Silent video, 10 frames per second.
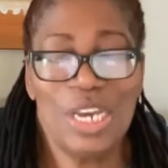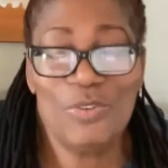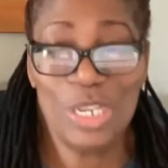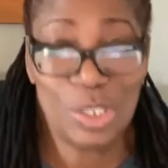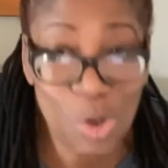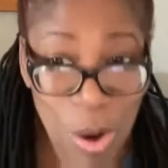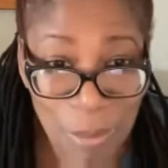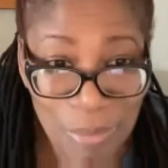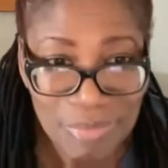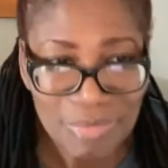you reach
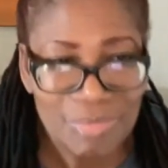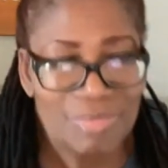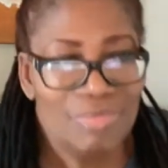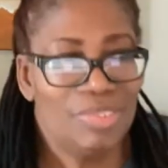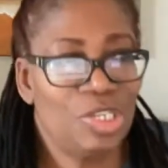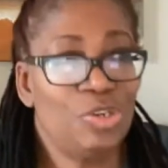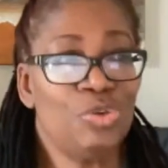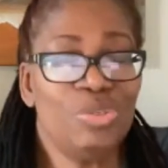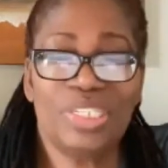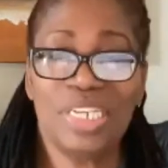home, the
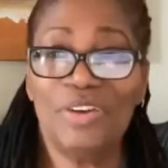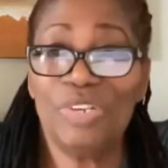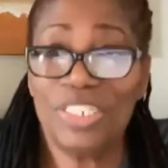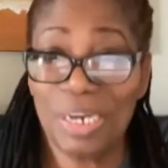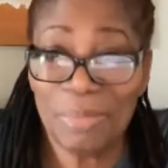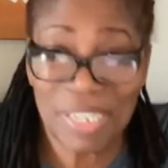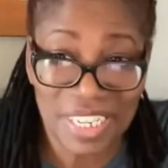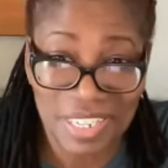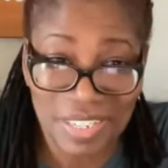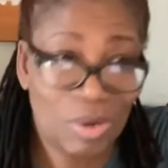news done reach your
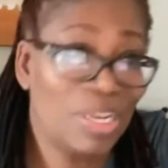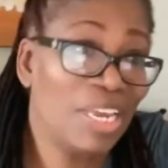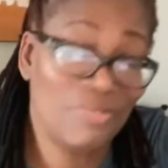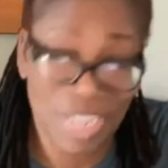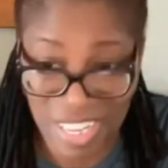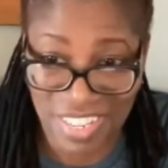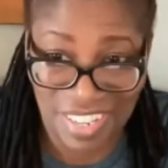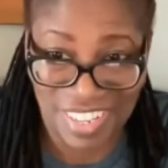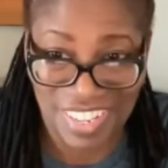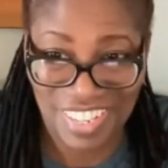mother or your
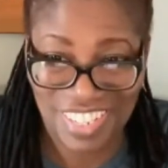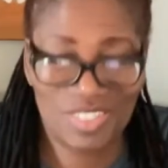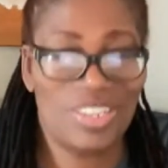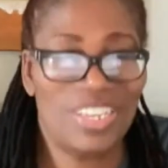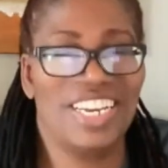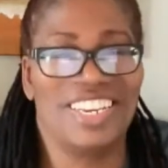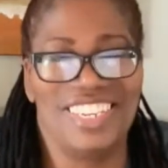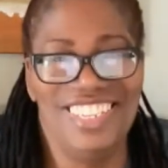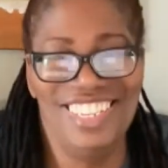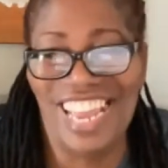father. So you
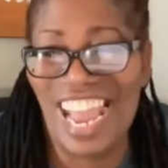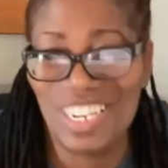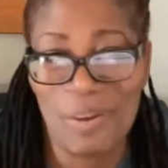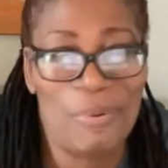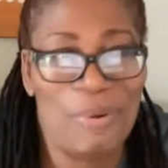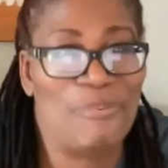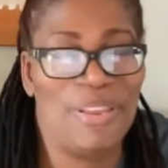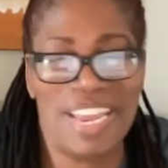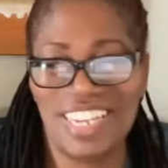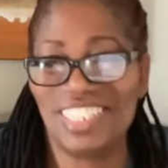have to
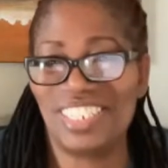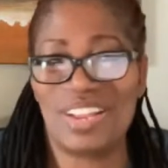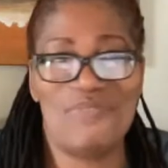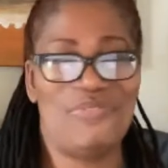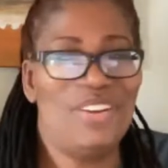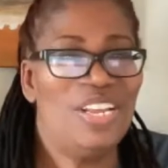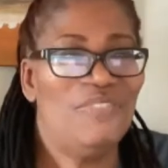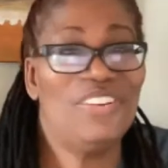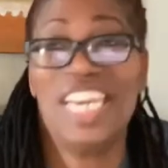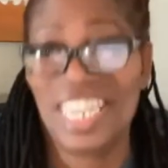prepare yourself
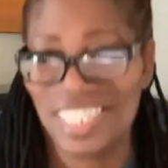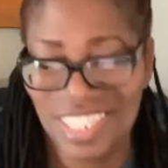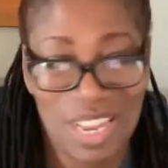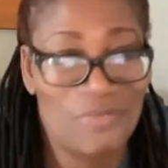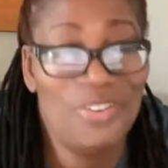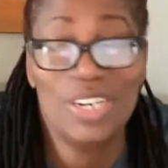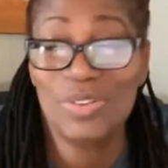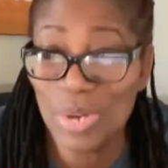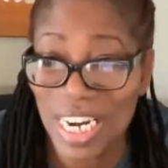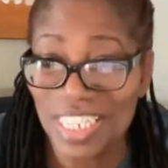for licks if you
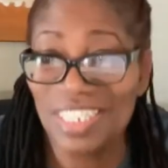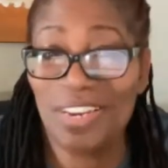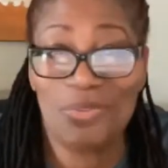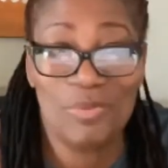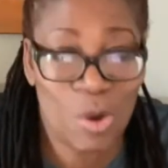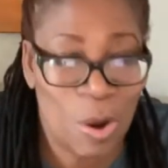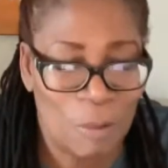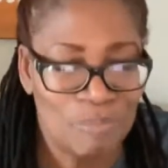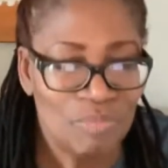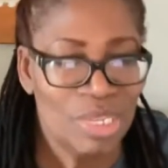do anything
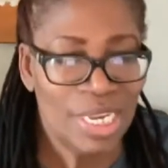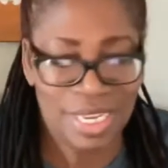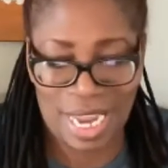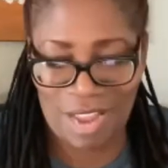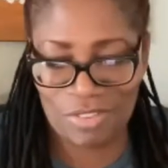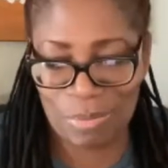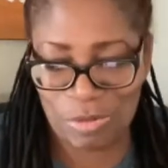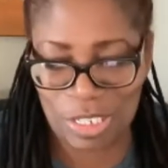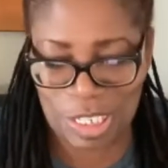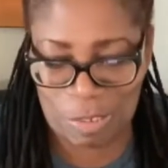wrong. You have to be
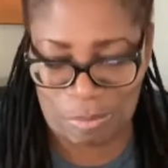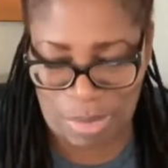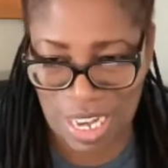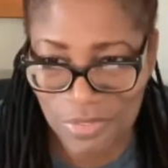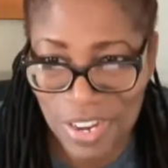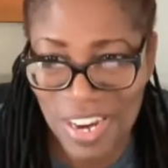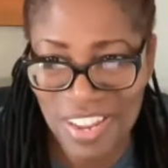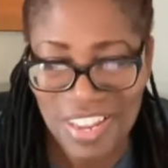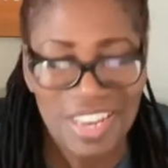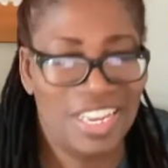respectful.
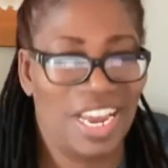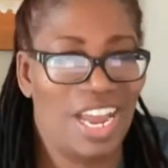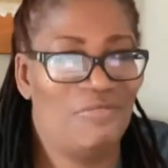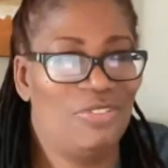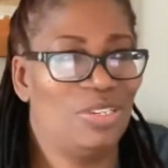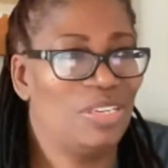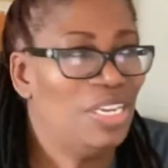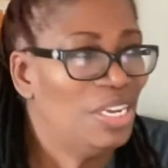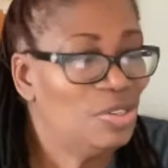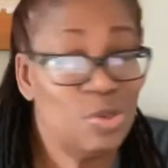You have to
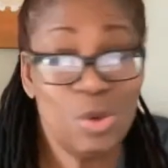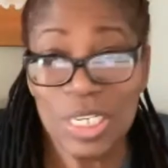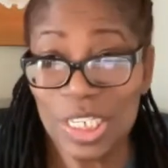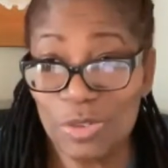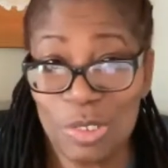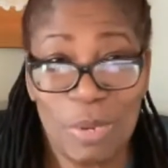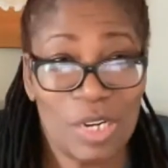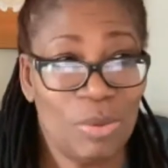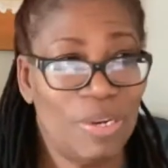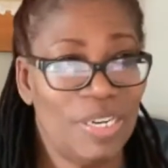don't
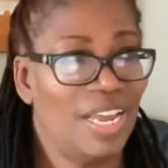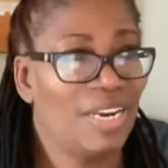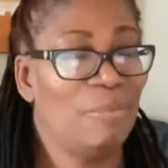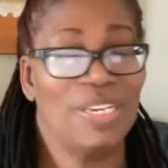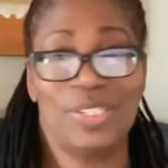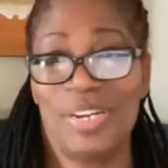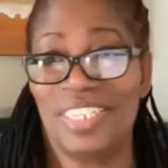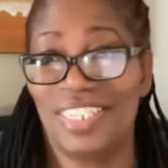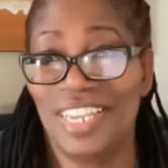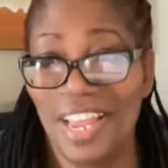disrespect nobody. You have to make sure
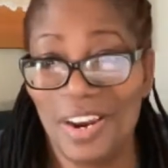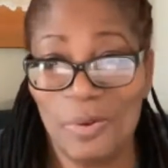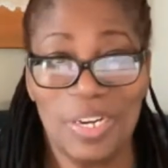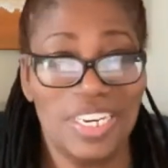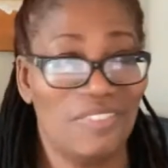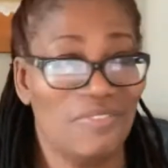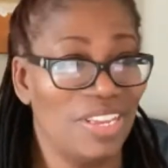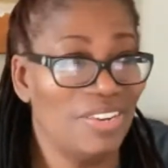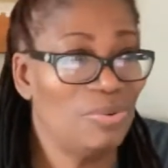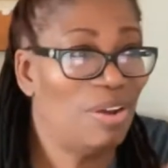and say hello, good
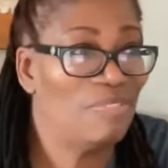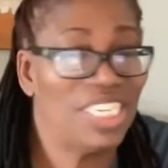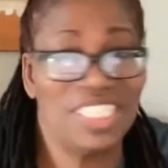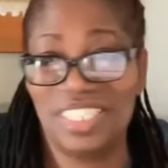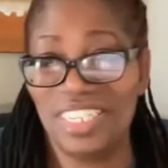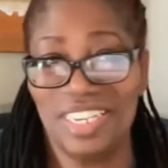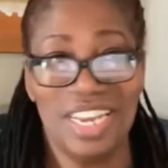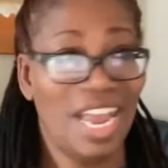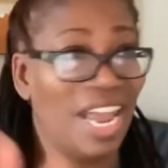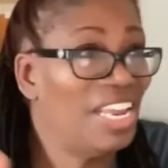evening, whoever you
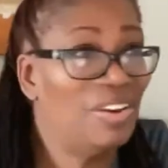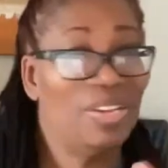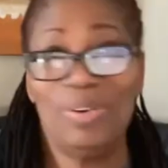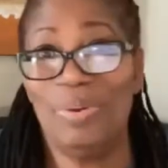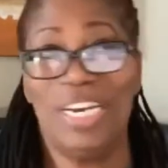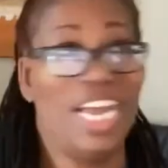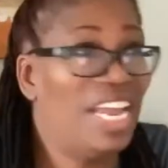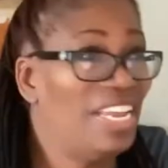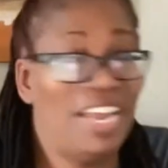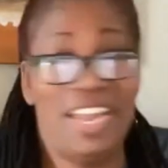see. Hi, how you doing?
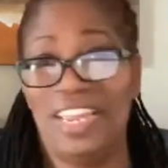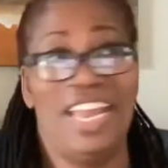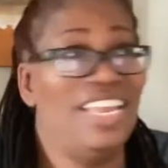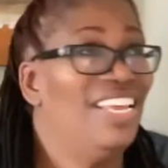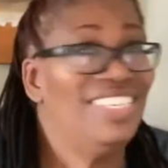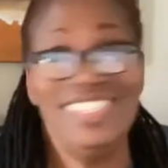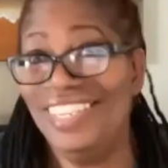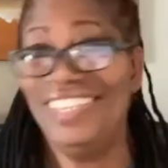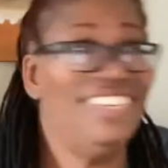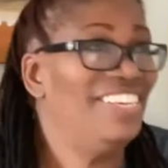Hi.
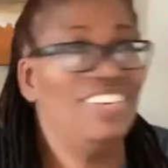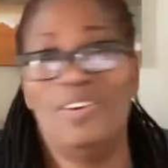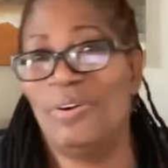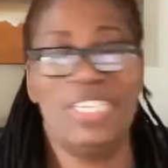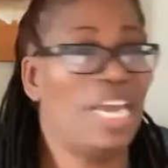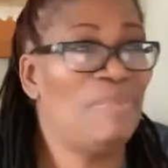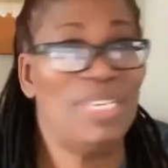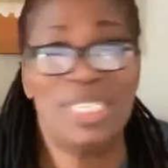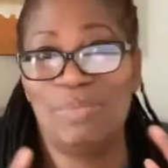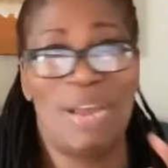Whole time
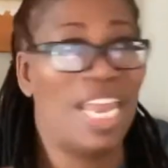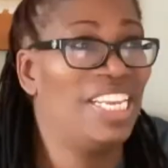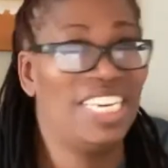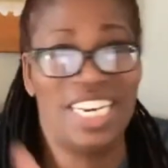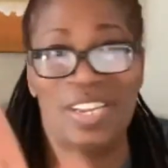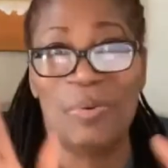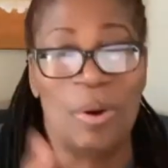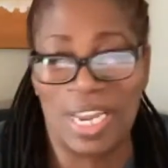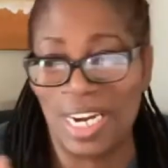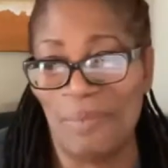you're smiling and you're
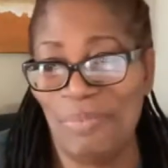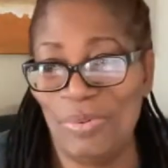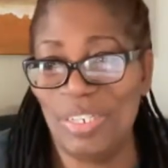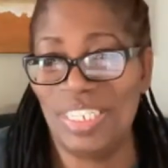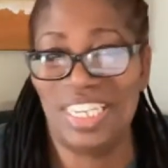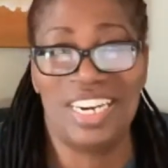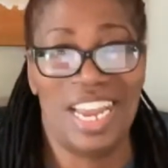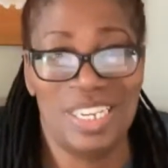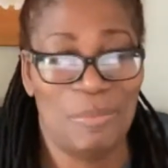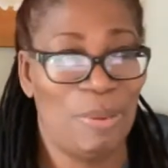walking up the road saying
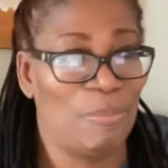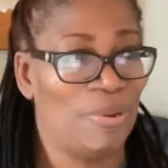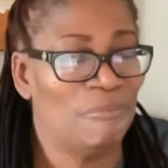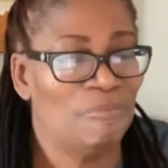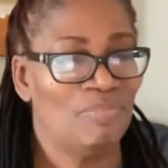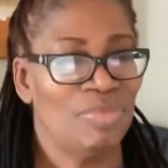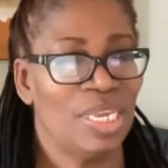hi to people.